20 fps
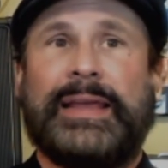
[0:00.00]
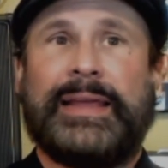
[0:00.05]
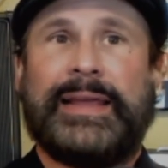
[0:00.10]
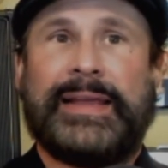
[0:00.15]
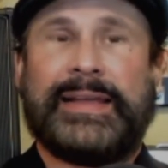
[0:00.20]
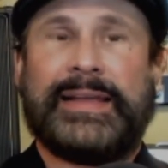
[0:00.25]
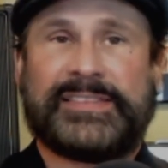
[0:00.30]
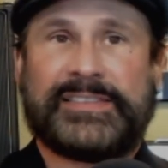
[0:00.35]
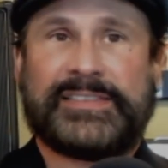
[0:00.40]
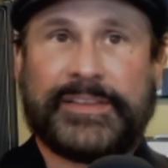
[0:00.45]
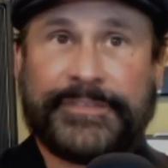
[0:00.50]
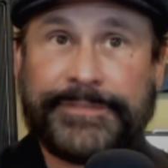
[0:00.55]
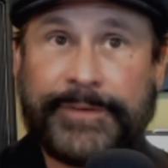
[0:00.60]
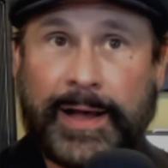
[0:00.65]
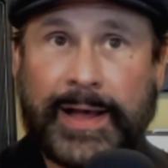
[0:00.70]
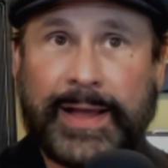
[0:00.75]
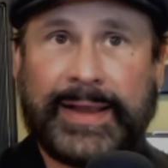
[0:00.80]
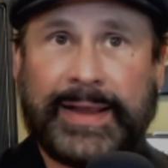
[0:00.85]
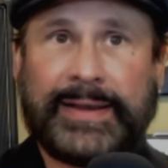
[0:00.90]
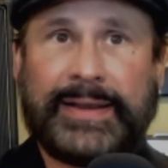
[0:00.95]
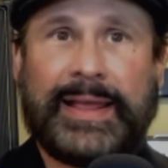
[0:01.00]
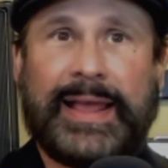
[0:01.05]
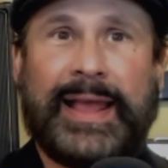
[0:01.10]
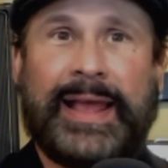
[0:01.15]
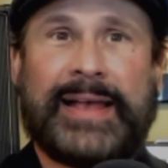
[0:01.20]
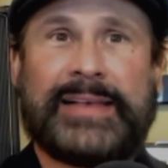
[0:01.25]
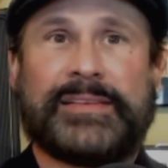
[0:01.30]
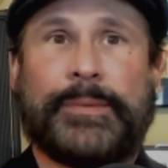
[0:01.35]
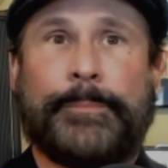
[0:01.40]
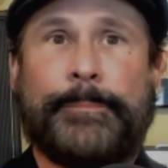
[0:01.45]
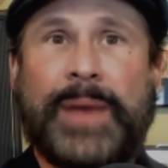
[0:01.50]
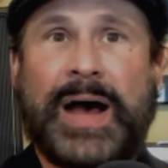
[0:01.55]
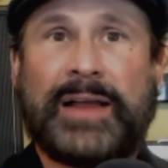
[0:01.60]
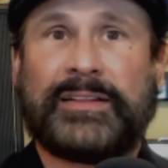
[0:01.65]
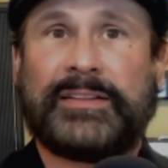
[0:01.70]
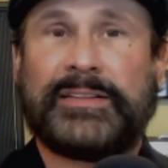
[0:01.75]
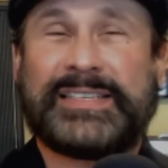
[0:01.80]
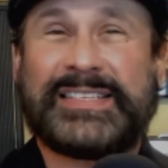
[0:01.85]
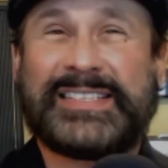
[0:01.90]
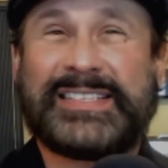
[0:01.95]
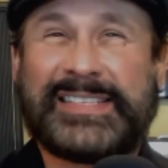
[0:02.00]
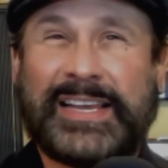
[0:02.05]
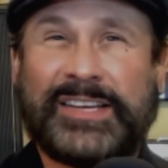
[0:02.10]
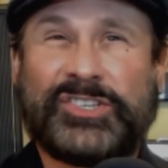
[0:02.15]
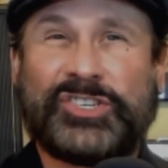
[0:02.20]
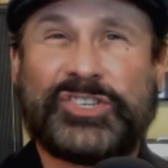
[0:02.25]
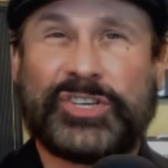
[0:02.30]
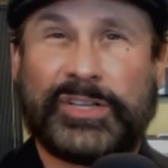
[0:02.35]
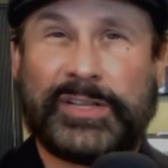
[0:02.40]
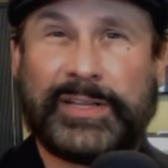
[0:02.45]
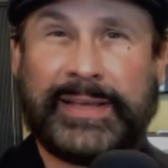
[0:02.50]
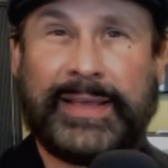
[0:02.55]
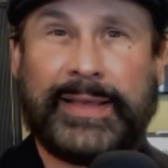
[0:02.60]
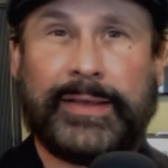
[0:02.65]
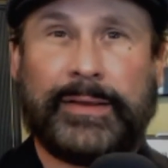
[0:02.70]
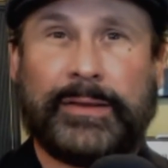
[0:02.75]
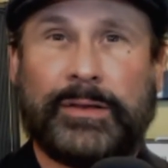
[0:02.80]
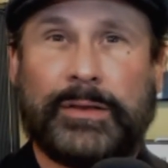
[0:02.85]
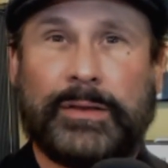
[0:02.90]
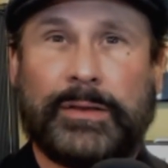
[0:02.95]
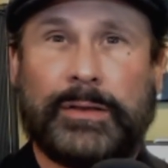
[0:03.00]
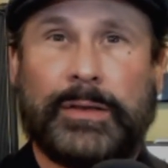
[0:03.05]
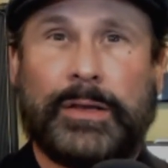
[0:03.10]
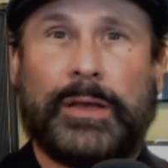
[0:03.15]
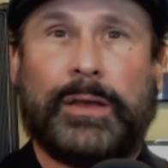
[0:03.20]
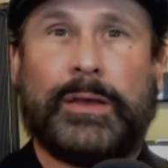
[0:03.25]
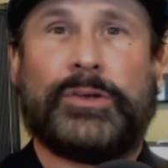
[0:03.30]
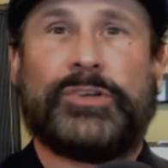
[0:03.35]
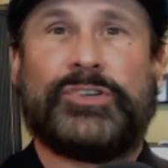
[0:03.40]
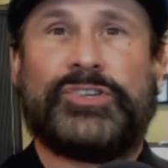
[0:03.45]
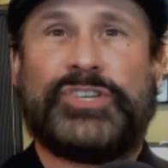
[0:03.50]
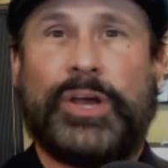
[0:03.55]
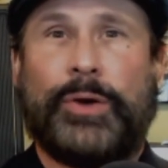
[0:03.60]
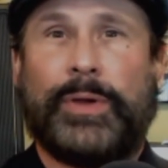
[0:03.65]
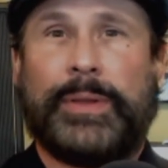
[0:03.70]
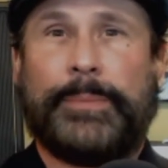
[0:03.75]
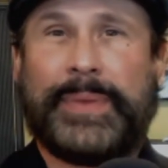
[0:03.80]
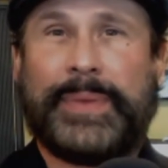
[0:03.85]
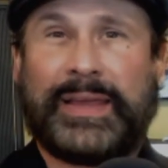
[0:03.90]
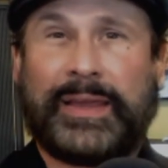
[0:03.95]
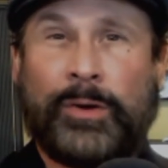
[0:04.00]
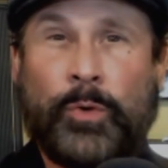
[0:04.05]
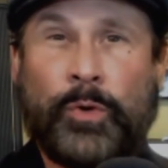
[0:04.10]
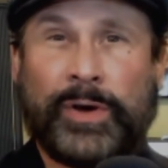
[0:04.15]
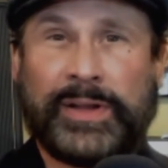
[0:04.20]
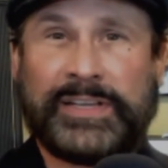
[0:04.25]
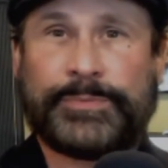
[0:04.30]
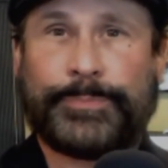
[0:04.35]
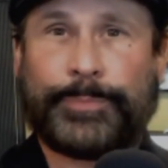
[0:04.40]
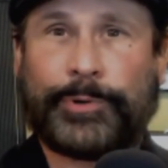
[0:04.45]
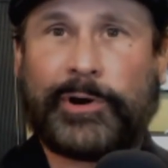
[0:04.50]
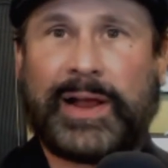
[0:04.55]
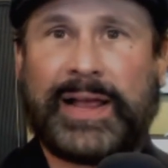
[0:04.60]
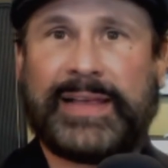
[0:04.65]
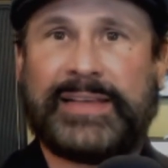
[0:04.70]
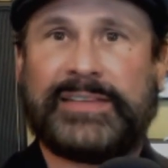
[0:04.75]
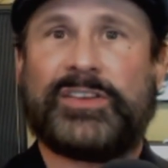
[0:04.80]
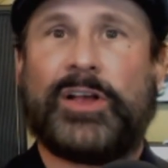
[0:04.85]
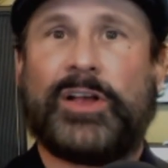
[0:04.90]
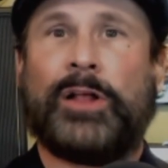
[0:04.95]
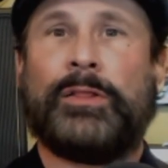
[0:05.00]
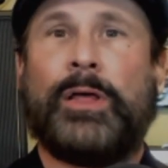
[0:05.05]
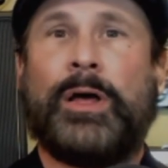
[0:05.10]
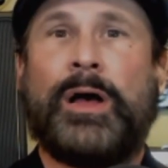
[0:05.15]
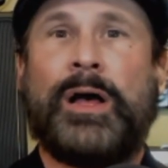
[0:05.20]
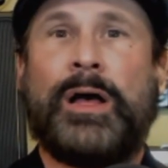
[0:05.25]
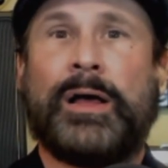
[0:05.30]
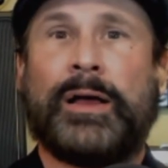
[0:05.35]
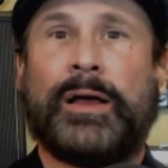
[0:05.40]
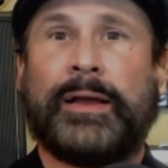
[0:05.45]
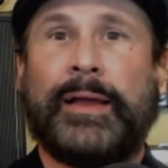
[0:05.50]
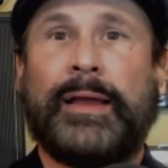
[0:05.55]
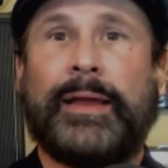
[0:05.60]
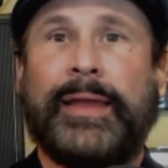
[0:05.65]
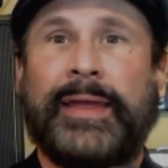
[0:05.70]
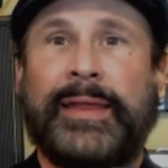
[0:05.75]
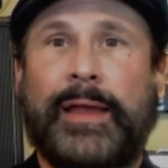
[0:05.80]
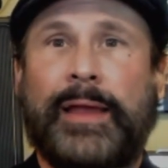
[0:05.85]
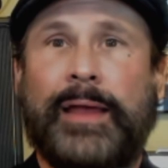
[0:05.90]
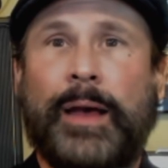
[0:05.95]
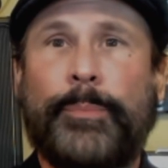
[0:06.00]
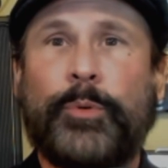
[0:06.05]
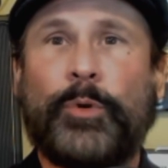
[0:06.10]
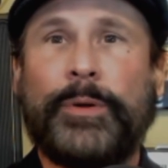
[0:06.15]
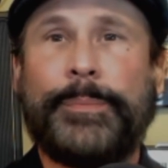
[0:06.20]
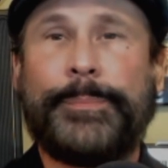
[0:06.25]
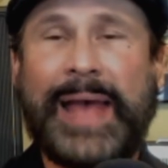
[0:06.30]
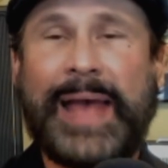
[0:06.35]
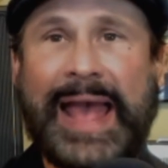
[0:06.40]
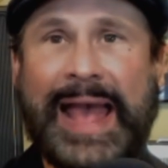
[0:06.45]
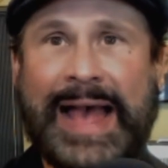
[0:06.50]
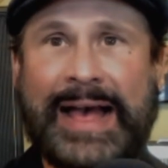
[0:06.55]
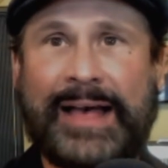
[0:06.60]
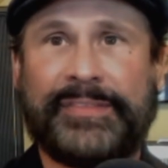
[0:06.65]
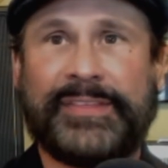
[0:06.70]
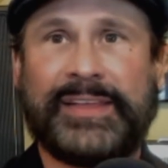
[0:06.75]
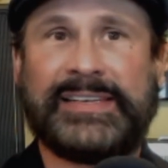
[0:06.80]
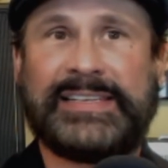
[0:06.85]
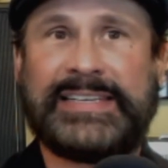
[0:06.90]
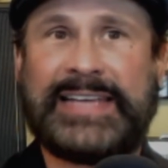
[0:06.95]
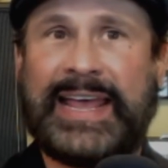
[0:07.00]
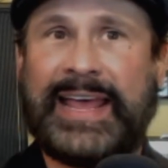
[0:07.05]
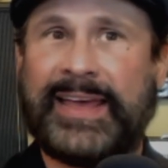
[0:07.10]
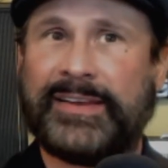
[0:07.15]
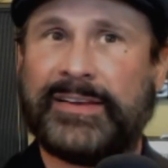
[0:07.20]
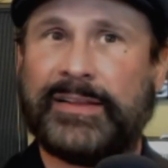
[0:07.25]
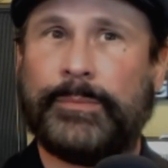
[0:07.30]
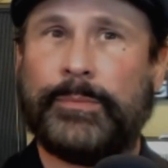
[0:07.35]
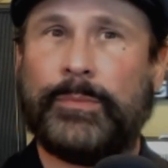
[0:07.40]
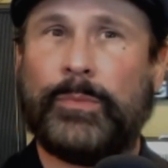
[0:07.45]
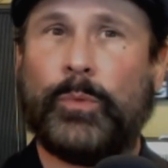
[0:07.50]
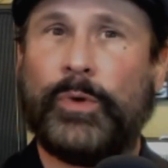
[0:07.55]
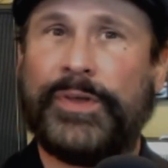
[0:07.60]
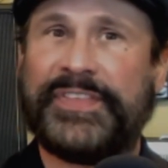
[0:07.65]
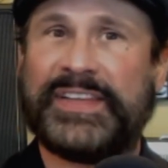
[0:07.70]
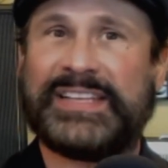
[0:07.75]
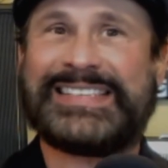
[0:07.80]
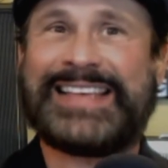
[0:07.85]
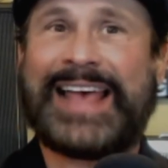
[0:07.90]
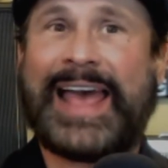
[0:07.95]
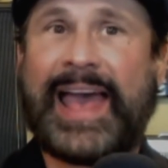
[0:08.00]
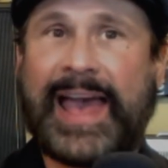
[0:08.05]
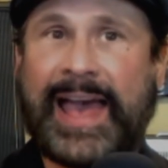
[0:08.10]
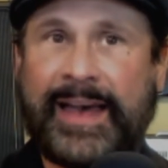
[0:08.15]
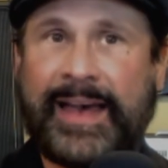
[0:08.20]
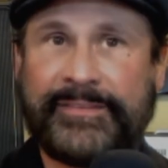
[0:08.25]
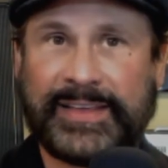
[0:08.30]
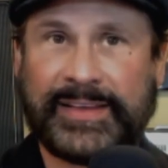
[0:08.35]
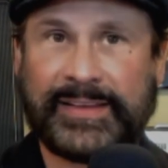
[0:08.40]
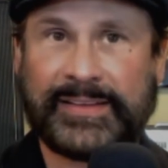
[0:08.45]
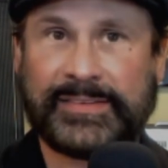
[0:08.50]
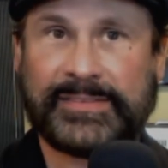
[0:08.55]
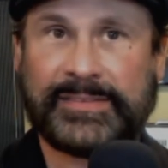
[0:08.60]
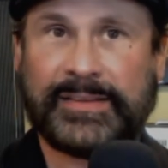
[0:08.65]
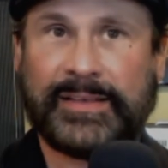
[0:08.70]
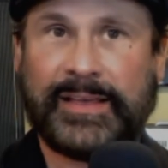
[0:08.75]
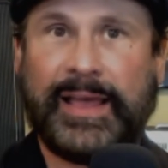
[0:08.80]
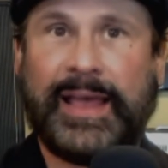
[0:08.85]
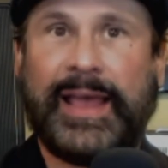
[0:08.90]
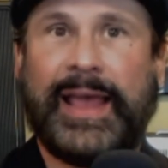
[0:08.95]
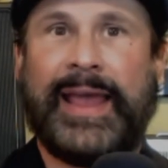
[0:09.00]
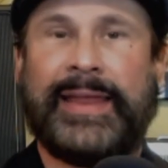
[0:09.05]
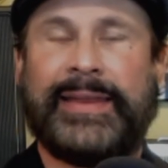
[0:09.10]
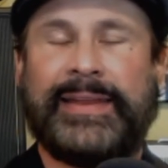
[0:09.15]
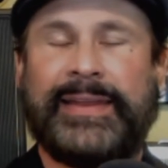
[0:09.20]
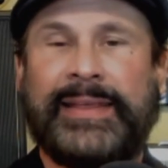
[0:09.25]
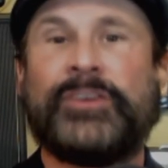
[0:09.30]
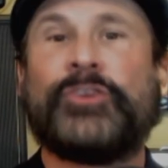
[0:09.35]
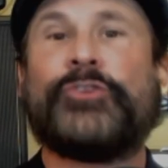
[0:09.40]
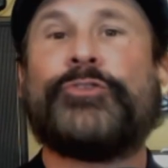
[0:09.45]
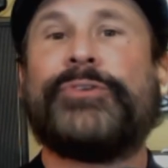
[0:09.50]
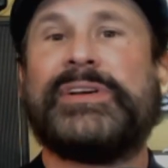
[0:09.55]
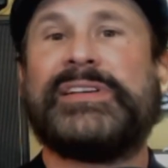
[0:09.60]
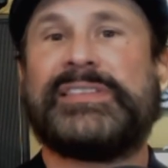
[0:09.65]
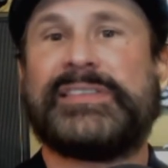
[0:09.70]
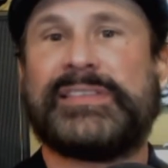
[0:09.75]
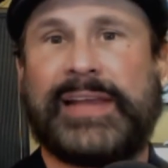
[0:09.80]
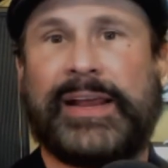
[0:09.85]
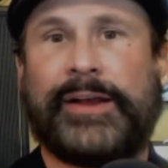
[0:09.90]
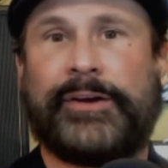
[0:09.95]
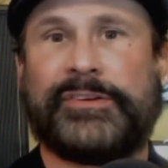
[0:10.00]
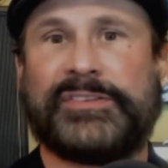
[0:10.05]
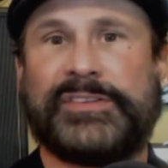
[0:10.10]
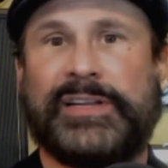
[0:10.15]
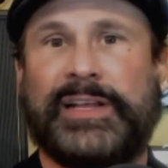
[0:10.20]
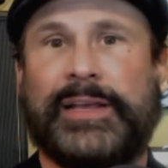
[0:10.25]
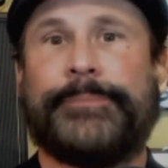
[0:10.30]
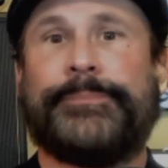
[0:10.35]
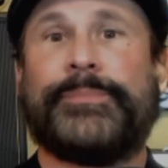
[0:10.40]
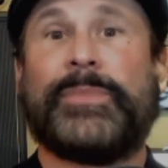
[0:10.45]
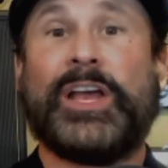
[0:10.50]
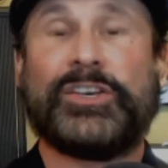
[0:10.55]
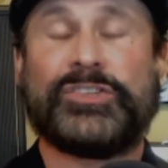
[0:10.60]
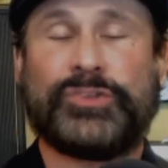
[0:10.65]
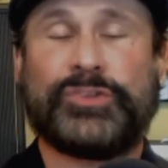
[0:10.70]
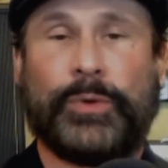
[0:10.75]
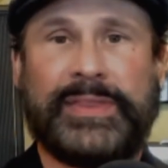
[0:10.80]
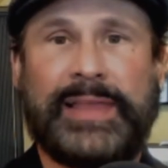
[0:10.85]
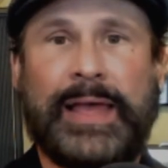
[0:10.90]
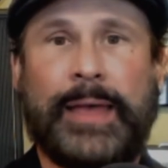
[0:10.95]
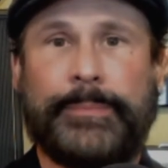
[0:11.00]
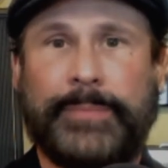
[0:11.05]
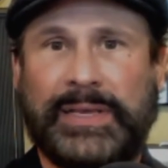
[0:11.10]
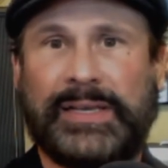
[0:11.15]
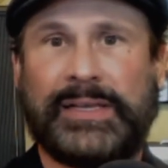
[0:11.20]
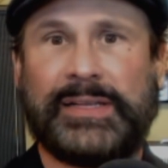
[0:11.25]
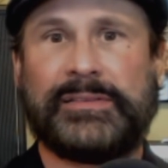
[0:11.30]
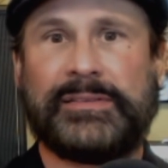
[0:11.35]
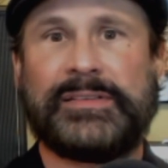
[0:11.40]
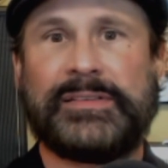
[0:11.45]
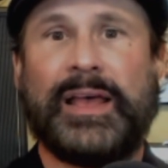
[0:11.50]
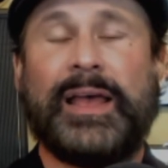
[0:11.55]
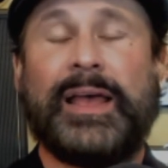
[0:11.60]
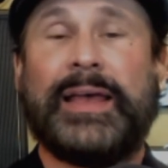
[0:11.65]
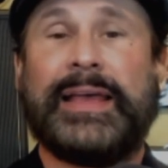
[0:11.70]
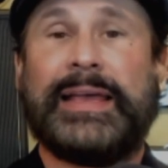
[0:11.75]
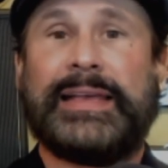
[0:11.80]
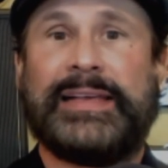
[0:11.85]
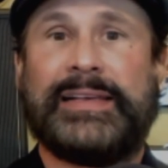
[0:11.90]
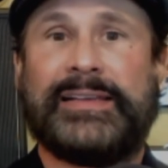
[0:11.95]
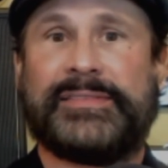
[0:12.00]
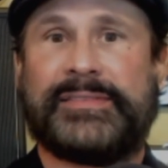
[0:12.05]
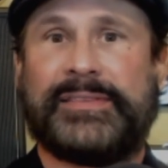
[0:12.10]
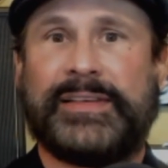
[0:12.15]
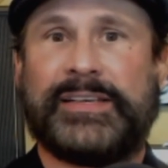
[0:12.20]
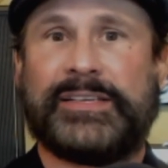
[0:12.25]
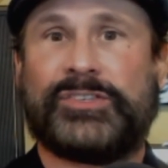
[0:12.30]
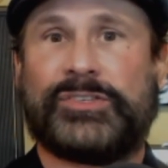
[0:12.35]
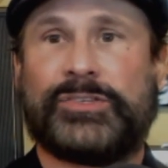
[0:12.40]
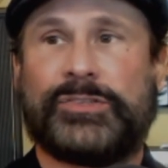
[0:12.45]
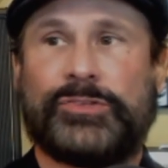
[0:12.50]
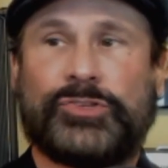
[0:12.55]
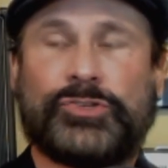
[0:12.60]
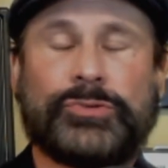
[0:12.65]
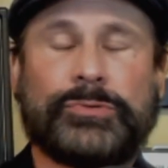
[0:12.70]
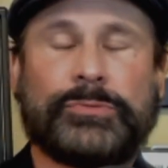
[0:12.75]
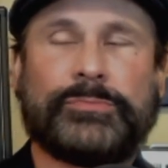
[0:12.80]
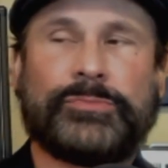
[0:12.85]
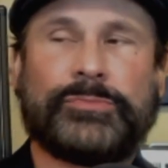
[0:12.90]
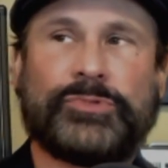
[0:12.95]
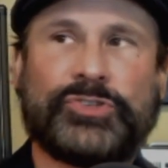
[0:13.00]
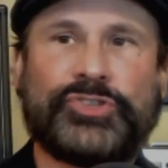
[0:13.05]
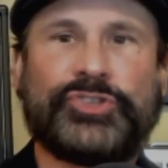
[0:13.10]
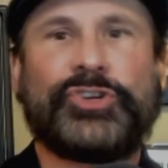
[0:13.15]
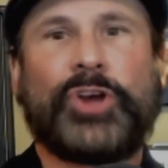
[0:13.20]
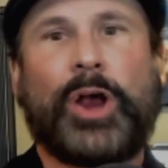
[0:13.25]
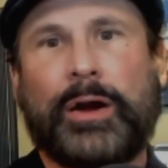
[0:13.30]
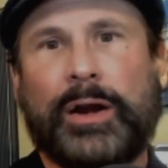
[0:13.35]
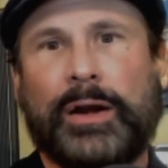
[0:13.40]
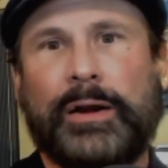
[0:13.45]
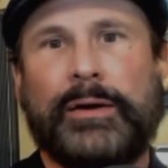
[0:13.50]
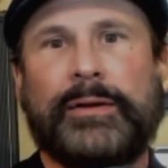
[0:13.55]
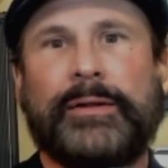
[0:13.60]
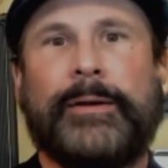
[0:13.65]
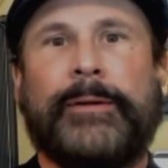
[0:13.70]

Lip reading: it's defined as a model essentially showing Bitcoin's price along an upward path in tandem with its halvings and increased scarcity. So what that means is this chart